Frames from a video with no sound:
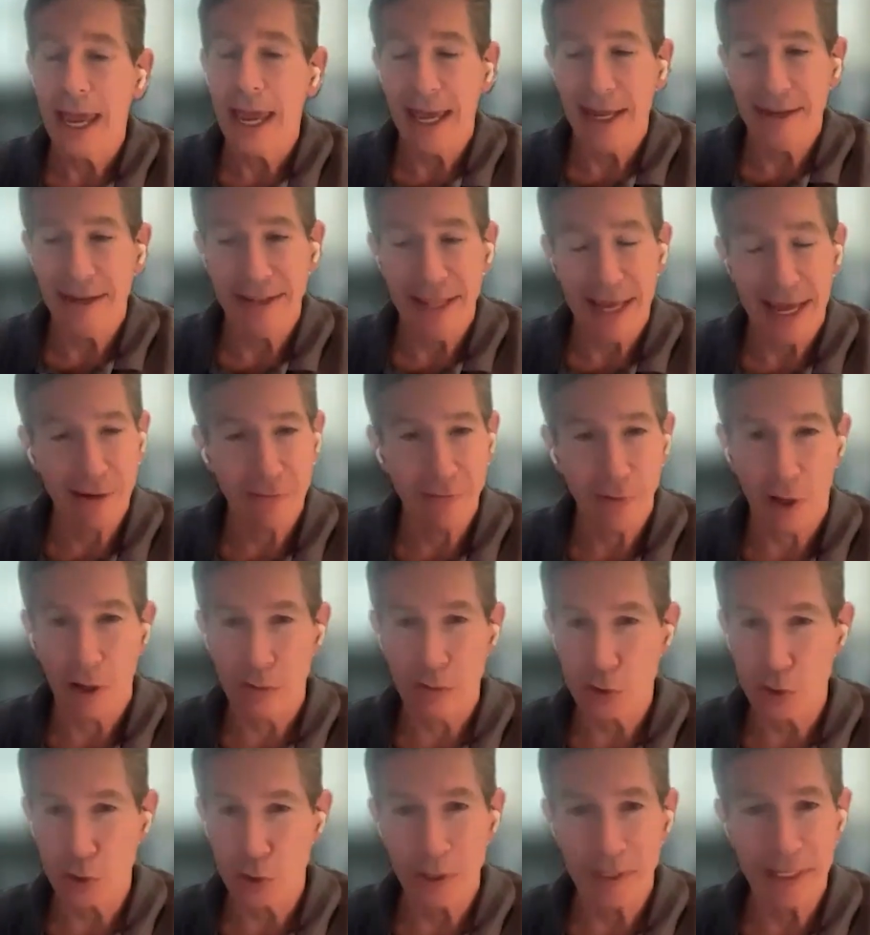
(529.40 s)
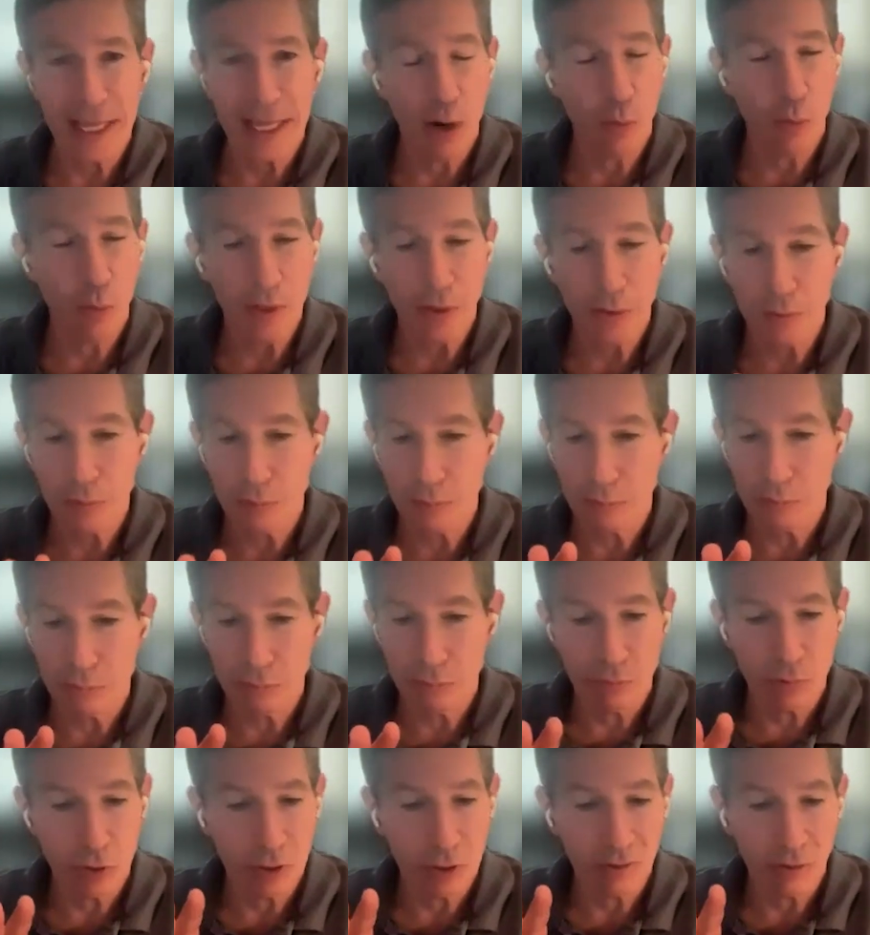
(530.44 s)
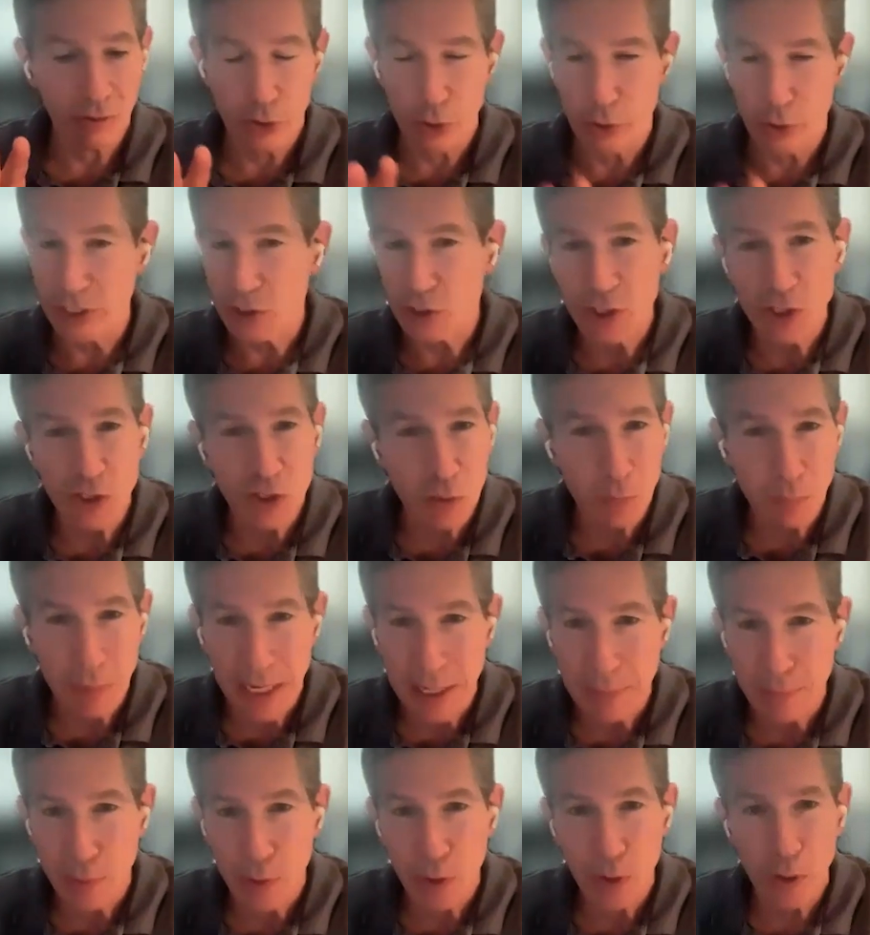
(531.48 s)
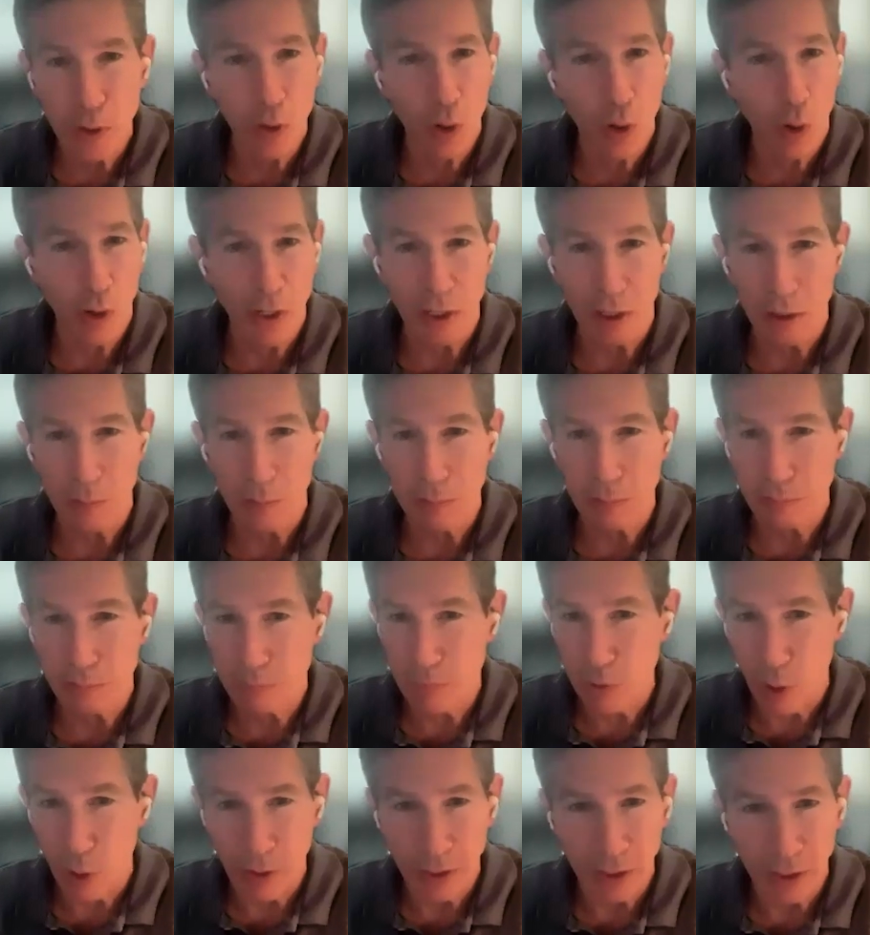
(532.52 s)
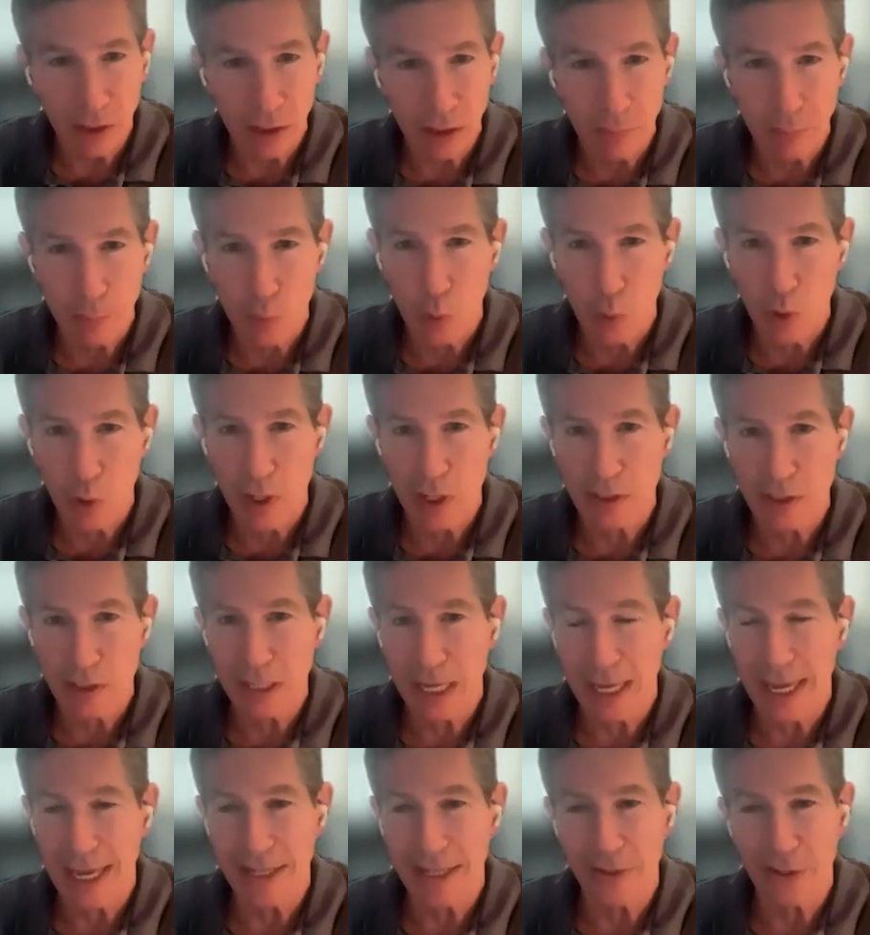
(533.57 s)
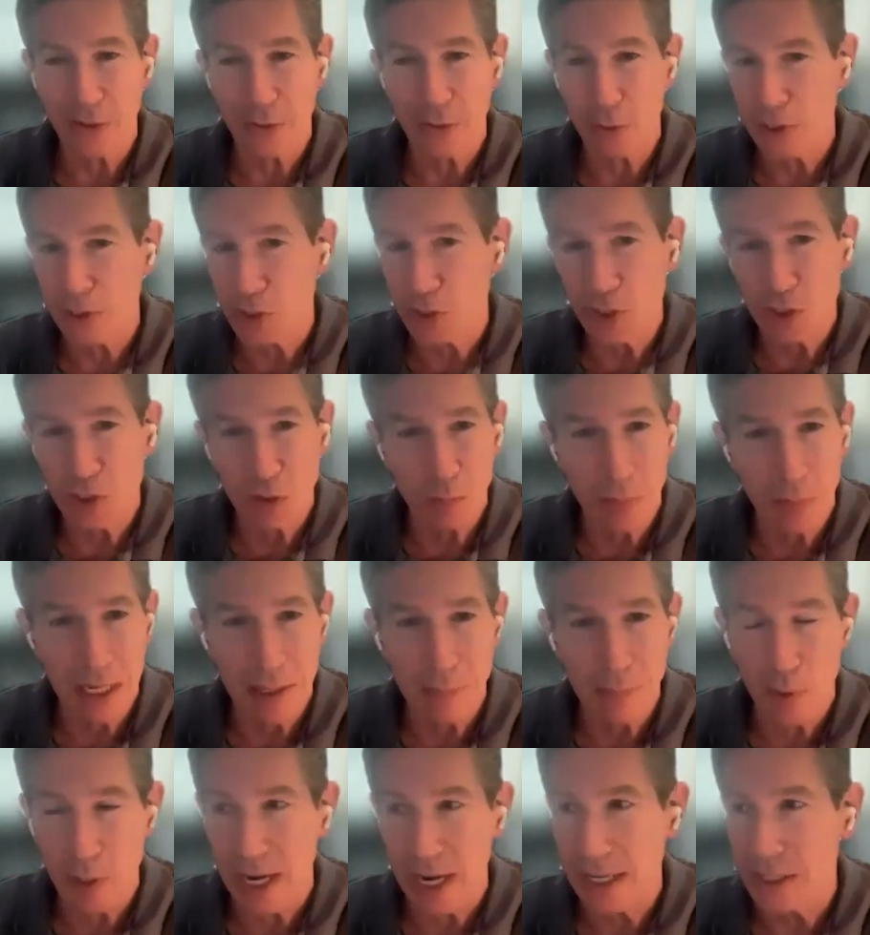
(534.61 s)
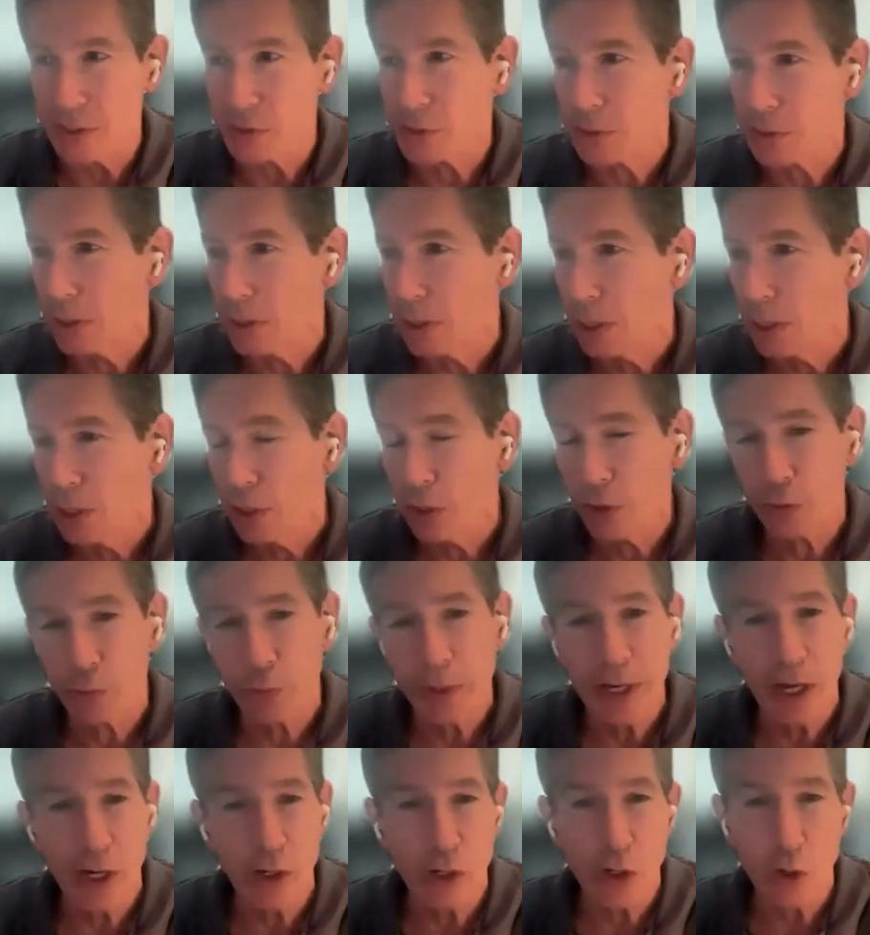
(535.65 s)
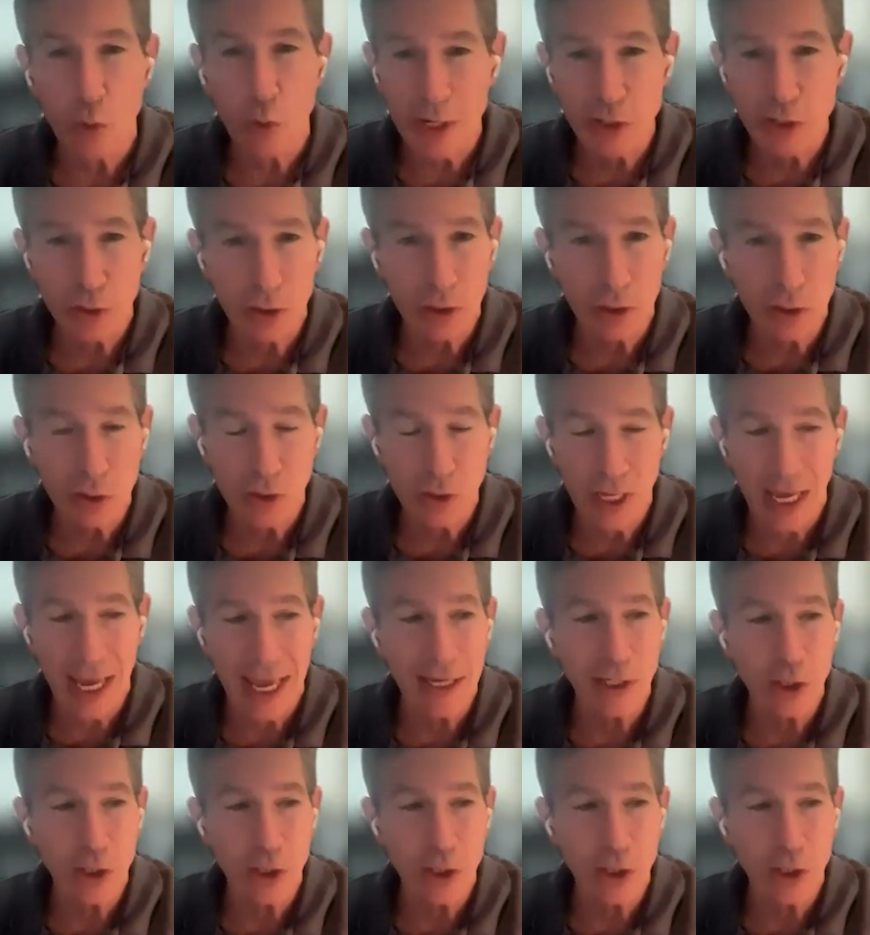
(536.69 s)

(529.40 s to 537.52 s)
And that involves doing that with 30 sheets of paper on a clipboard. And the 30 sheets of paper has 300 questions.